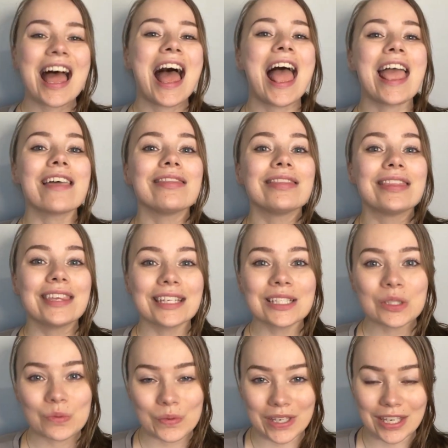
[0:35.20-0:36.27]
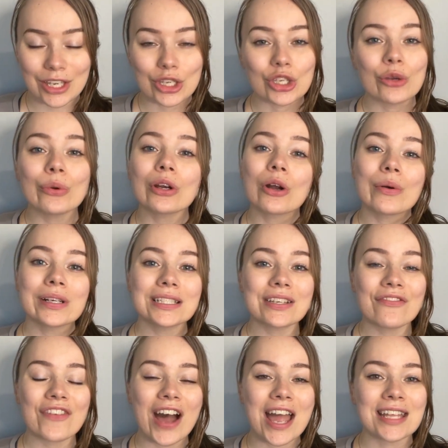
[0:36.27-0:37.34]
And this week, you are going to
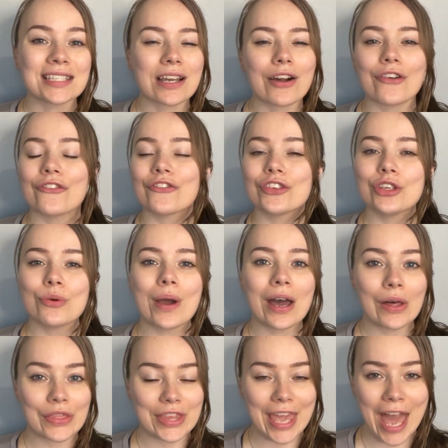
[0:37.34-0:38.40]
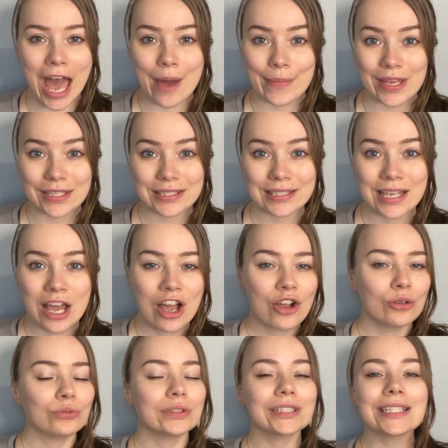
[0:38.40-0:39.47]
find a few healthy habits,
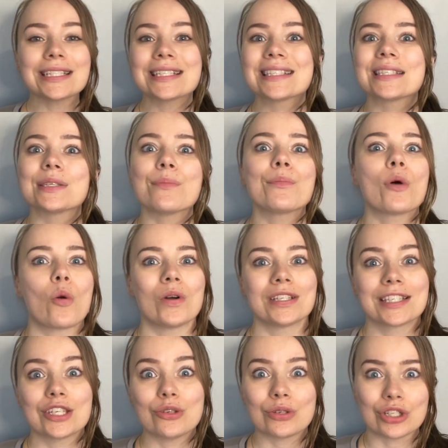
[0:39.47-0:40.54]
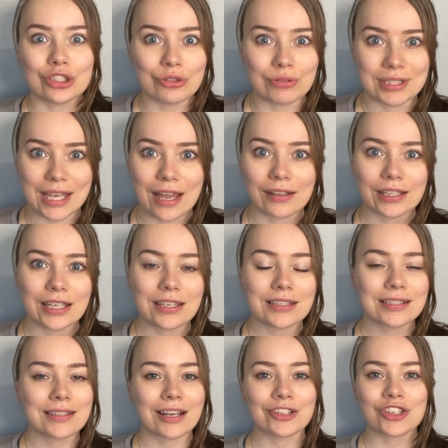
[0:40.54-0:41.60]
really simple ones that you could do daily,
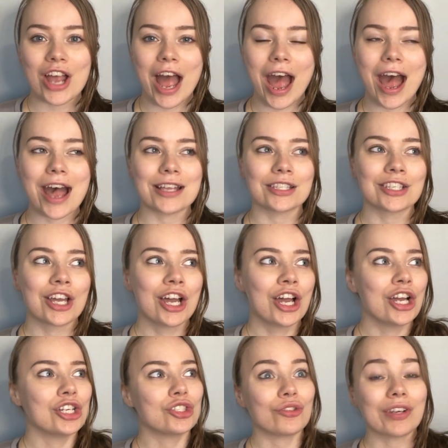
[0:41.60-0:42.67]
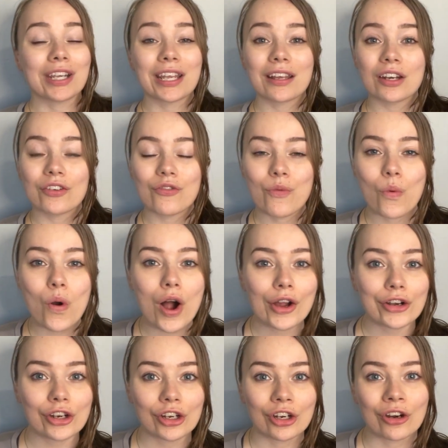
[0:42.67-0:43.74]
such as drinking enough
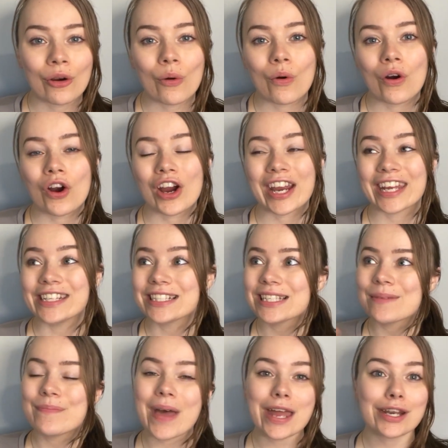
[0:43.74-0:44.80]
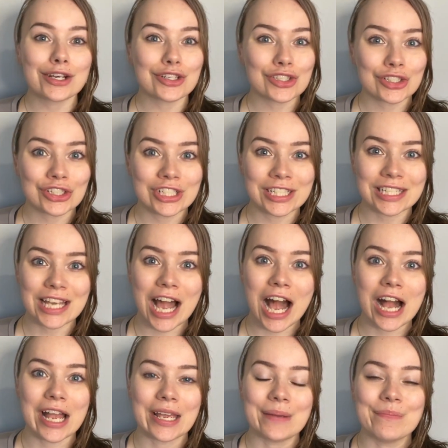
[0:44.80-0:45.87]
water or getting to bed at a certain
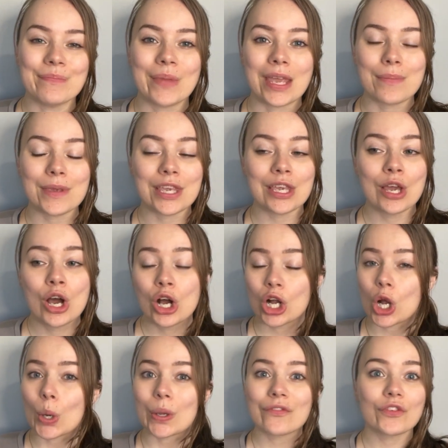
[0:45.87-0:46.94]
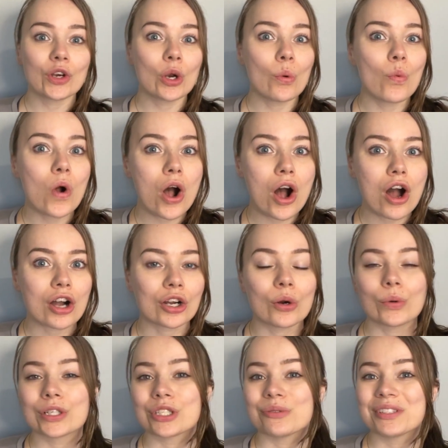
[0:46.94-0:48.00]
time, maybe going for a walk
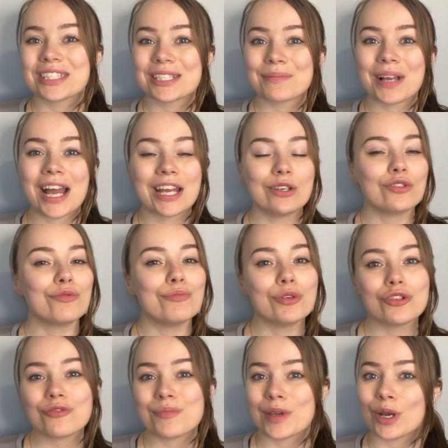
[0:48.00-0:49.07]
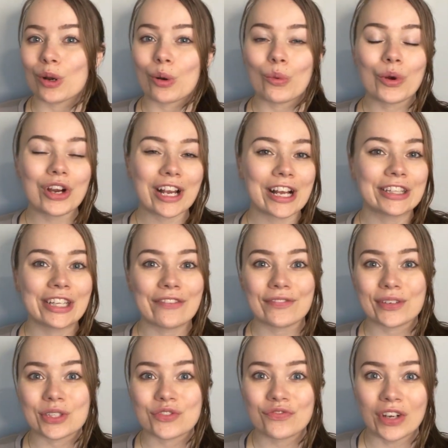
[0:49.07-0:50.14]
or doing some kind of movement or workout that
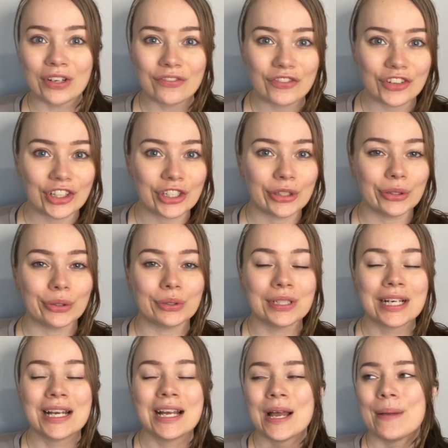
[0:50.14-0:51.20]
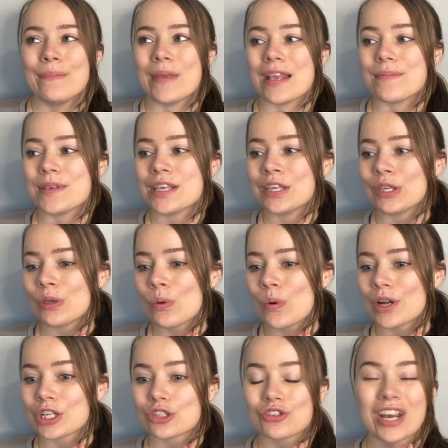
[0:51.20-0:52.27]
feels fun for you. Maybe you
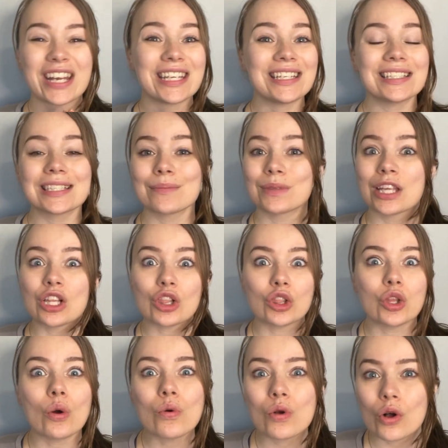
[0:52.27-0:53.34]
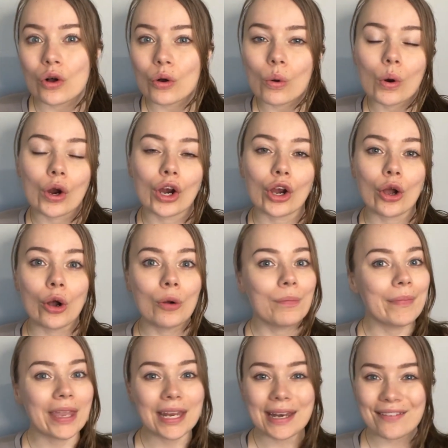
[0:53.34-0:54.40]
want to try to eat something local or
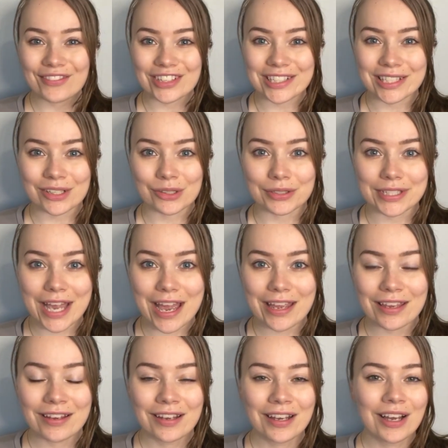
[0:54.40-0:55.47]
homemade every single day.